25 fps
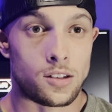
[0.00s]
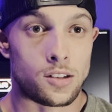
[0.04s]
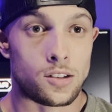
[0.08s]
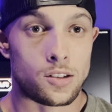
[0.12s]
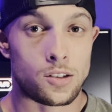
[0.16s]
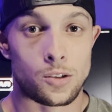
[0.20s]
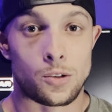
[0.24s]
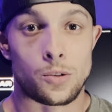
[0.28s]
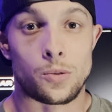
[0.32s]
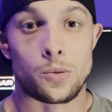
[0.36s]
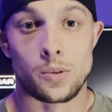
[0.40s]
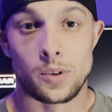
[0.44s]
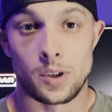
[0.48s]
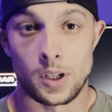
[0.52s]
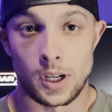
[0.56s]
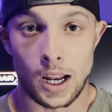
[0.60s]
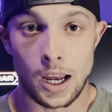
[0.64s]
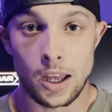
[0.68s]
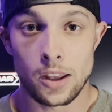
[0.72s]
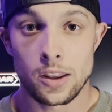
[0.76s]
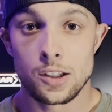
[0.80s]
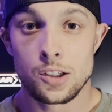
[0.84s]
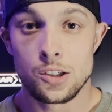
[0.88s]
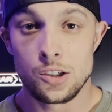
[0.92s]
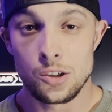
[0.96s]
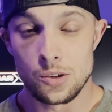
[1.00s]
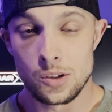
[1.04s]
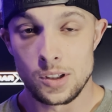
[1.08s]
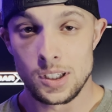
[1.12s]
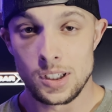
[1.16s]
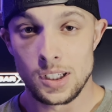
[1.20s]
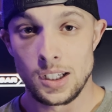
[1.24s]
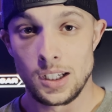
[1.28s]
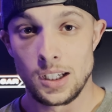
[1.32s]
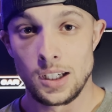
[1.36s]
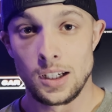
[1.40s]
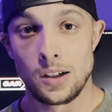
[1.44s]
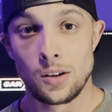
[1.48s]
so now that you
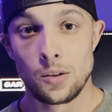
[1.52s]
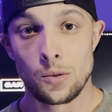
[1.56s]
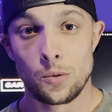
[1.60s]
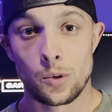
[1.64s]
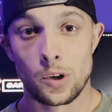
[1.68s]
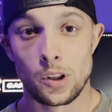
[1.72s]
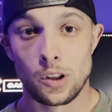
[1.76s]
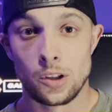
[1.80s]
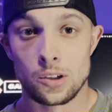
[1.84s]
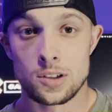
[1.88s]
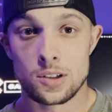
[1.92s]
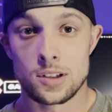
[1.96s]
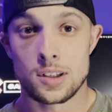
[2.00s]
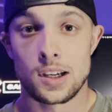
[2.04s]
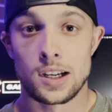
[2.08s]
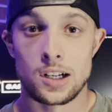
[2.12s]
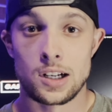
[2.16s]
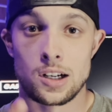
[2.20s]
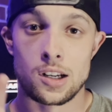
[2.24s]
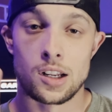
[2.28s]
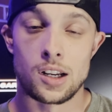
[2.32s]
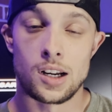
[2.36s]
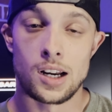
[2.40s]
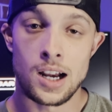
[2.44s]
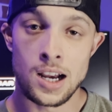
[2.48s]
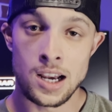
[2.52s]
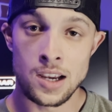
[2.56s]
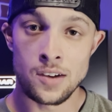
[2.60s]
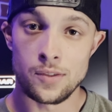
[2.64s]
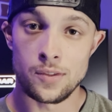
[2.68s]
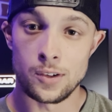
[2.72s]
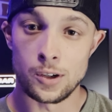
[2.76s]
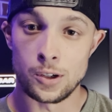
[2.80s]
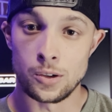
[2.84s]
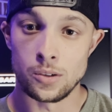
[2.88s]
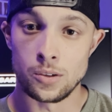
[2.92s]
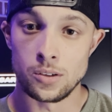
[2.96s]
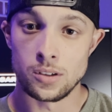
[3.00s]
see what it looks like on an
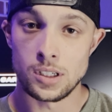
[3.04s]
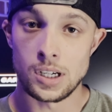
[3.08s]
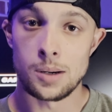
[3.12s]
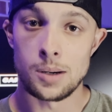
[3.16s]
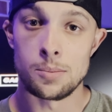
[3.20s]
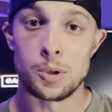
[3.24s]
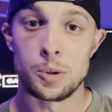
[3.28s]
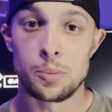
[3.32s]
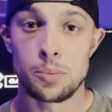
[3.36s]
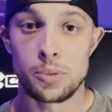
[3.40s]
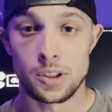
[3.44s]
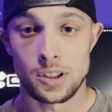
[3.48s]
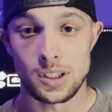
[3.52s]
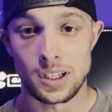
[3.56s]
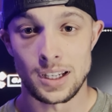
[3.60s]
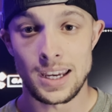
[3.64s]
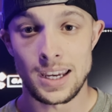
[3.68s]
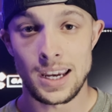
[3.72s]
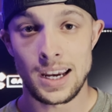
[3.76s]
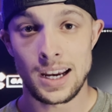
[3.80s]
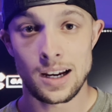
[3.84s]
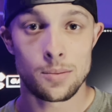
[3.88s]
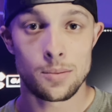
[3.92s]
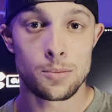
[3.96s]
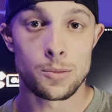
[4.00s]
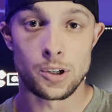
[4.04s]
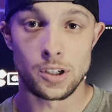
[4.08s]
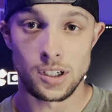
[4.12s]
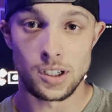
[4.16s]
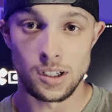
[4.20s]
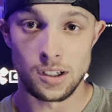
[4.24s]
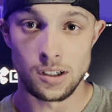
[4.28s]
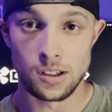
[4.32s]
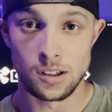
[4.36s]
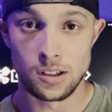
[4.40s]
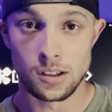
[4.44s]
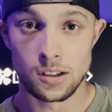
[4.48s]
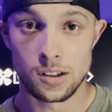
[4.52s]
iPhone, I'm going to put the camera
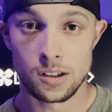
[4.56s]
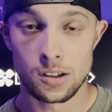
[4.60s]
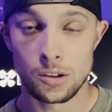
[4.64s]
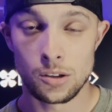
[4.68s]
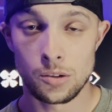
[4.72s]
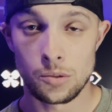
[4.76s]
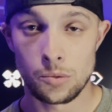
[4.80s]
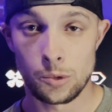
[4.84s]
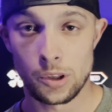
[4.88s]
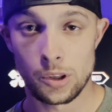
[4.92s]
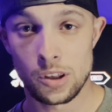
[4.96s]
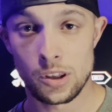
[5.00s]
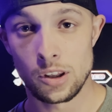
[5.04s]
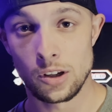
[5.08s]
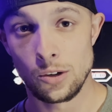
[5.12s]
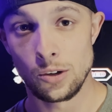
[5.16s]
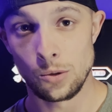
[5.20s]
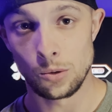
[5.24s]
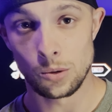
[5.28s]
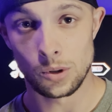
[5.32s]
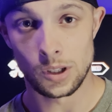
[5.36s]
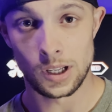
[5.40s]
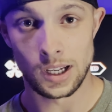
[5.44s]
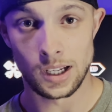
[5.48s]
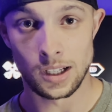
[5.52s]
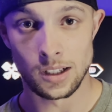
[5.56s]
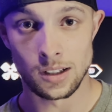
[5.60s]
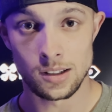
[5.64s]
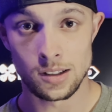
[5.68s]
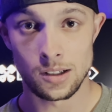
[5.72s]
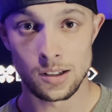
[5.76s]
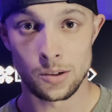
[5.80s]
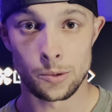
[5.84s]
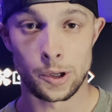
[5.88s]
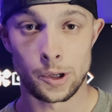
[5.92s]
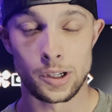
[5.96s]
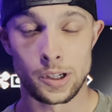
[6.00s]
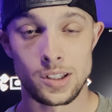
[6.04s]
here with the new lens
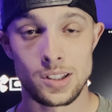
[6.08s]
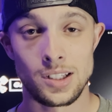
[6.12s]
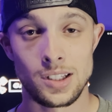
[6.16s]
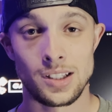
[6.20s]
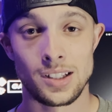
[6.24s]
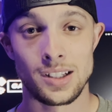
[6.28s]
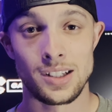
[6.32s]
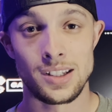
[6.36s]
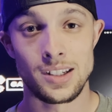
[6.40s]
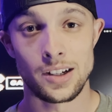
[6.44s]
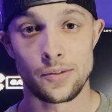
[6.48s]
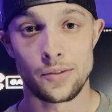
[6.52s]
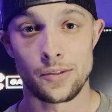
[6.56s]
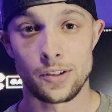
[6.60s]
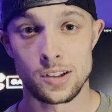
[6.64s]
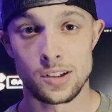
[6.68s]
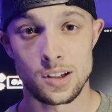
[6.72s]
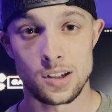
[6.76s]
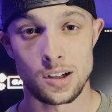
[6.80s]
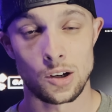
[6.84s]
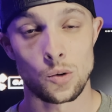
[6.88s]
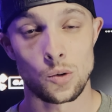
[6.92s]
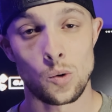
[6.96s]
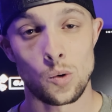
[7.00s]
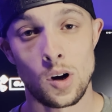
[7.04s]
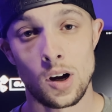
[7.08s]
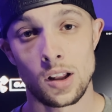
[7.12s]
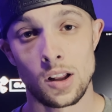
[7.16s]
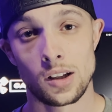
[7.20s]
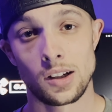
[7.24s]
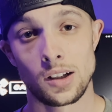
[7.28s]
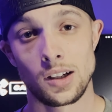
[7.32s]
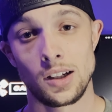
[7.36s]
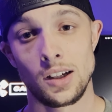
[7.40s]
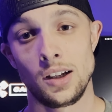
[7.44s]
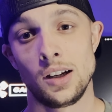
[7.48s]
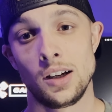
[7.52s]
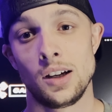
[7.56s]
and we're going to see the difference in
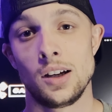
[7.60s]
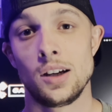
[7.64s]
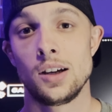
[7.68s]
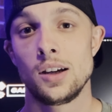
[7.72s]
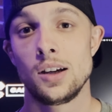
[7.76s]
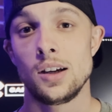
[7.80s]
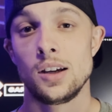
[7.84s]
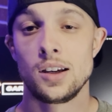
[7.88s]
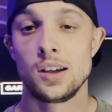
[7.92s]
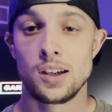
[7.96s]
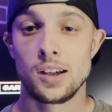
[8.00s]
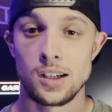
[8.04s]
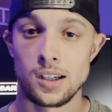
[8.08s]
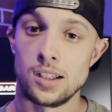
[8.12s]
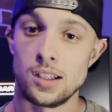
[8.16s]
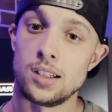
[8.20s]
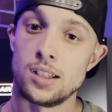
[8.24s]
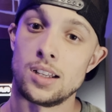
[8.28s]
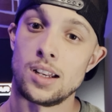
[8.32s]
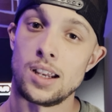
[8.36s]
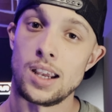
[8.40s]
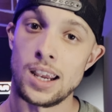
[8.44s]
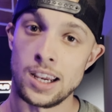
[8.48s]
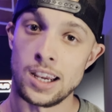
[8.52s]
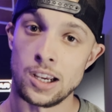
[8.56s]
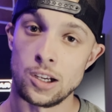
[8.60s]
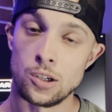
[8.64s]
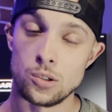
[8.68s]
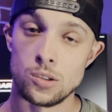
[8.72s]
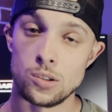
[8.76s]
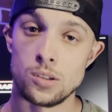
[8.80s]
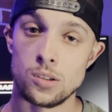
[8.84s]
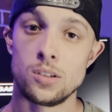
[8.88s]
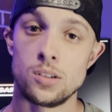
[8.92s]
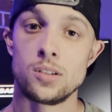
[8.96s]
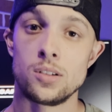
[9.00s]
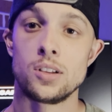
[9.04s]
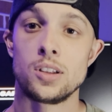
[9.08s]
quality and
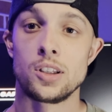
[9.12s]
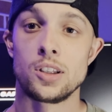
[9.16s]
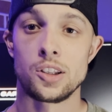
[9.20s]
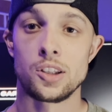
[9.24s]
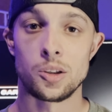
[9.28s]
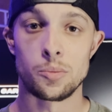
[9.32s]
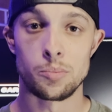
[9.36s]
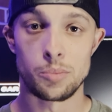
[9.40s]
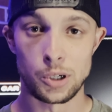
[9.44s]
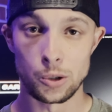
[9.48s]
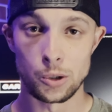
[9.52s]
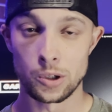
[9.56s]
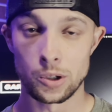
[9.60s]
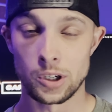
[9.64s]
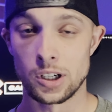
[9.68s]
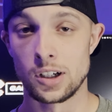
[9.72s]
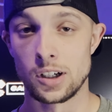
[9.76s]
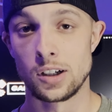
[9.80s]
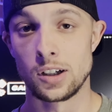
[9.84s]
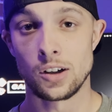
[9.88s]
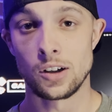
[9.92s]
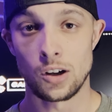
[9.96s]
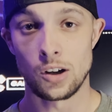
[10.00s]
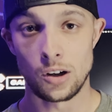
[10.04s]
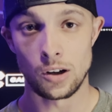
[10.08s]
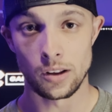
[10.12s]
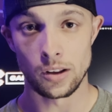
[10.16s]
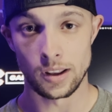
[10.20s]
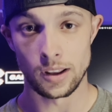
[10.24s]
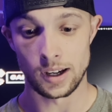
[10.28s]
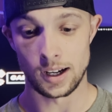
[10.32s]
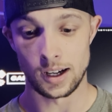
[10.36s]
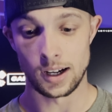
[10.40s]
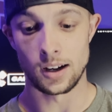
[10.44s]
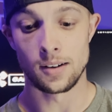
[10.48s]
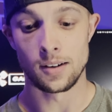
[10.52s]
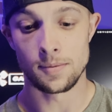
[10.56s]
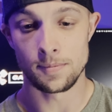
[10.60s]
angle, the bokeh, all
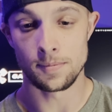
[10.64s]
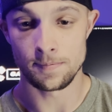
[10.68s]
that.